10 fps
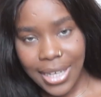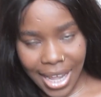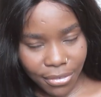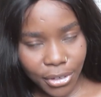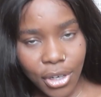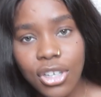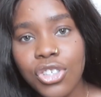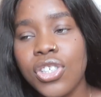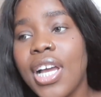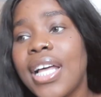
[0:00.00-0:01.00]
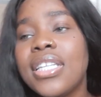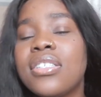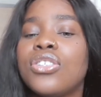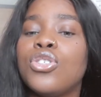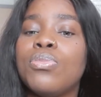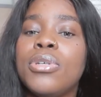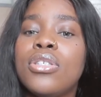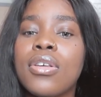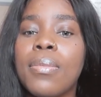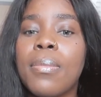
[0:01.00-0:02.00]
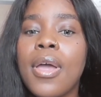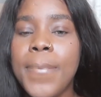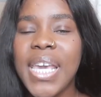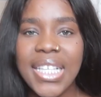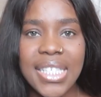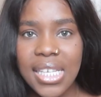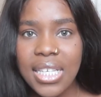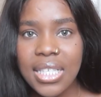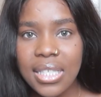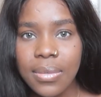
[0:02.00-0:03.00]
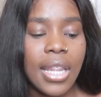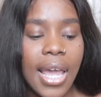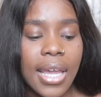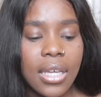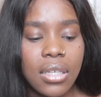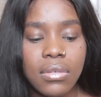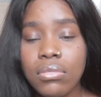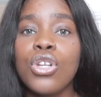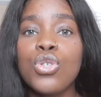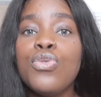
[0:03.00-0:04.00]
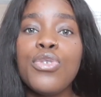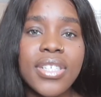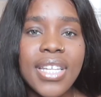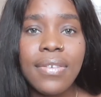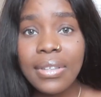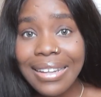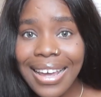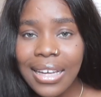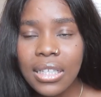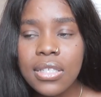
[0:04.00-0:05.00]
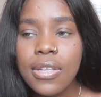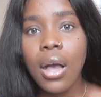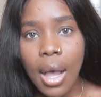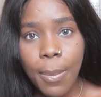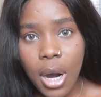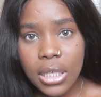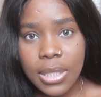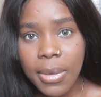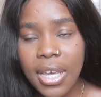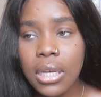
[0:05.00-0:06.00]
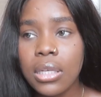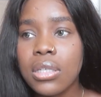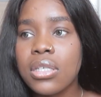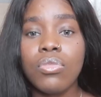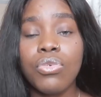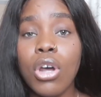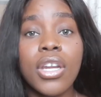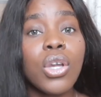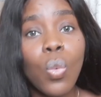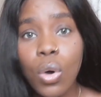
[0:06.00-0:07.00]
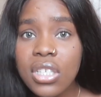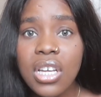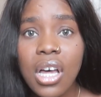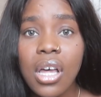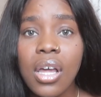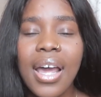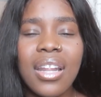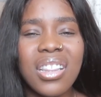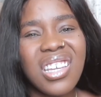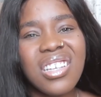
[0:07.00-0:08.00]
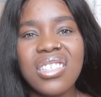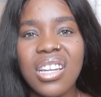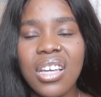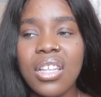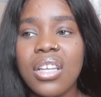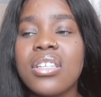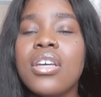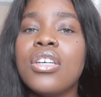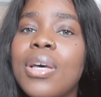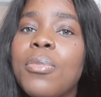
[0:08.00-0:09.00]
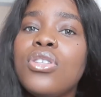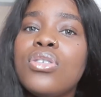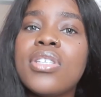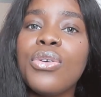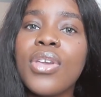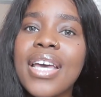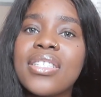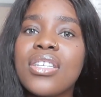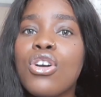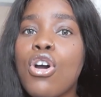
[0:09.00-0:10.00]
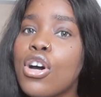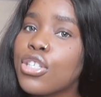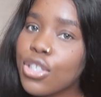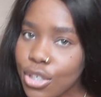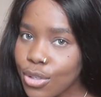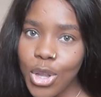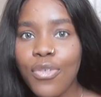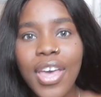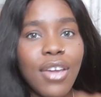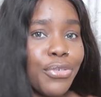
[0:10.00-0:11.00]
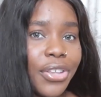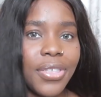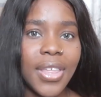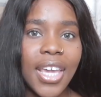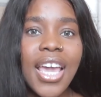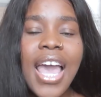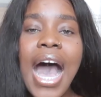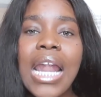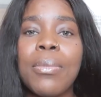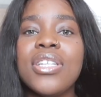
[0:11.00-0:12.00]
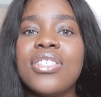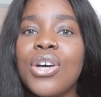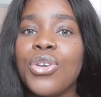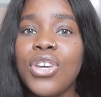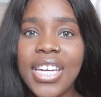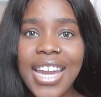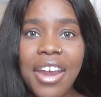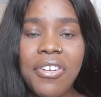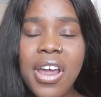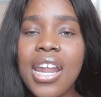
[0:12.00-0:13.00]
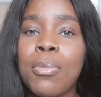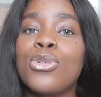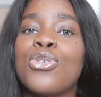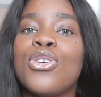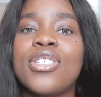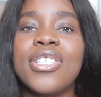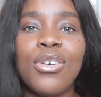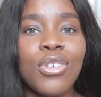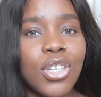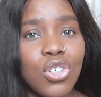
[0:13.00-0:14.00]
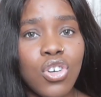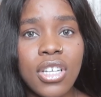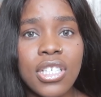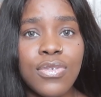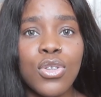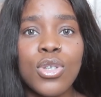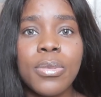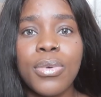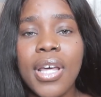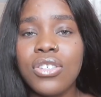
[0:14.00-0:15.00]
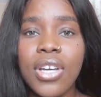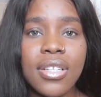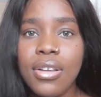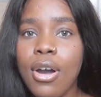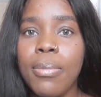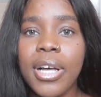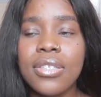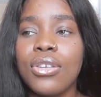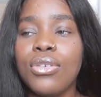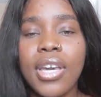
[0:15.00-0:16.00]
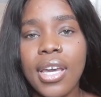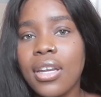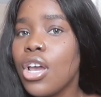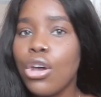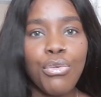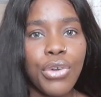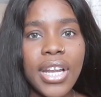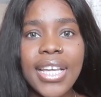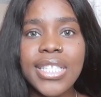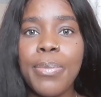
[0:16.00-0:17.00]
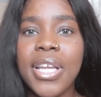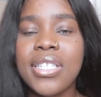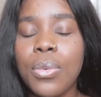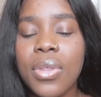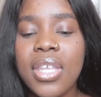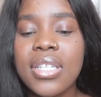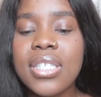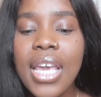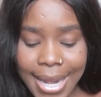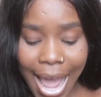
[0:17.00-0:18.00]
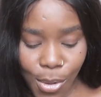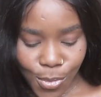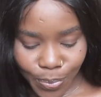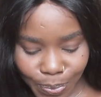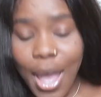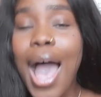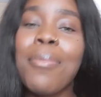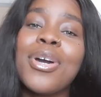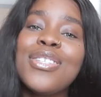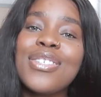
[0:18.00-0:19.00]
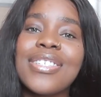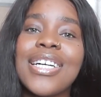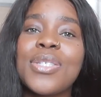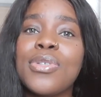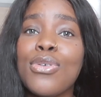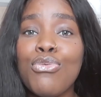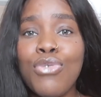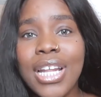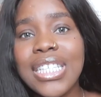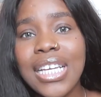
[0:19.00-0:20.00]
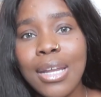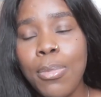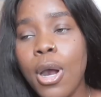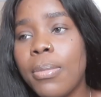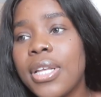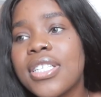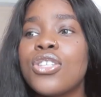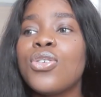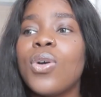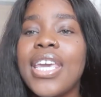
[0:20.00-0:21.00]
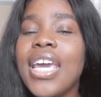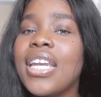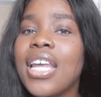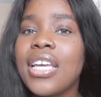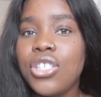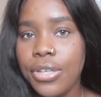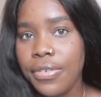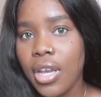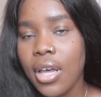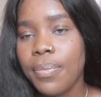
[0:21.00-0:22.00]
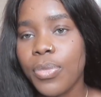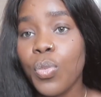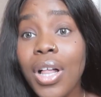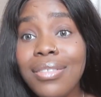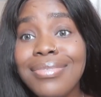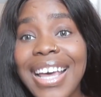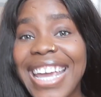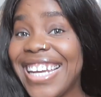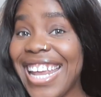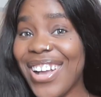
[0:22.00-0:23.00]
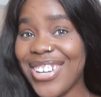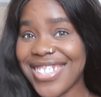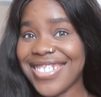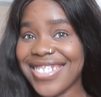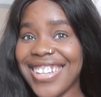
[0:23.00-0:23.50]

in every country, at least there should be some basics like 247 lights, apartments, running water, and things like that. So I'm going to tell you guys the cost of everything, and I'm going to tell you in naira, and I'm also going to tell you in dollars for those people that are trying to come back so you can relate better with it. Now, I'm going to start with renting an apartment. So here in Nigeria, well, in Lagos,